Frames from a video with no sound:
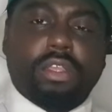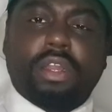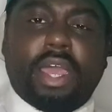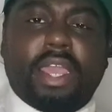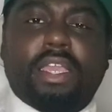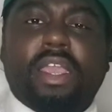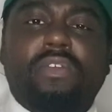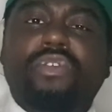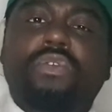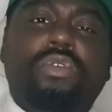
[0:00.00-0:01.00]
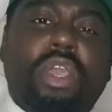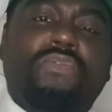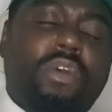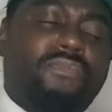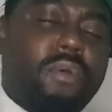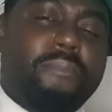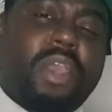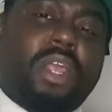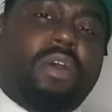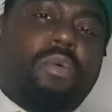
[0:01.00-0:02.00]
like, if you're
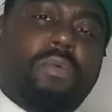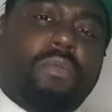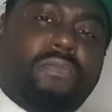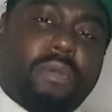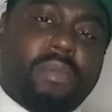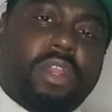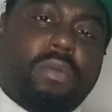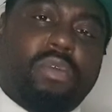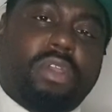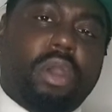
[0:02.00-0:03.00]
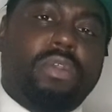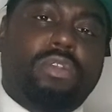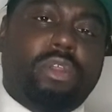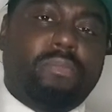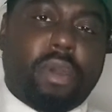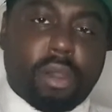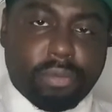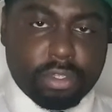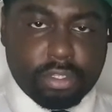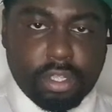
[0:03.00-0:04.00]
familiar with going to the
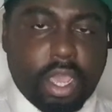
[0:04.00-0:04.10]
barbers,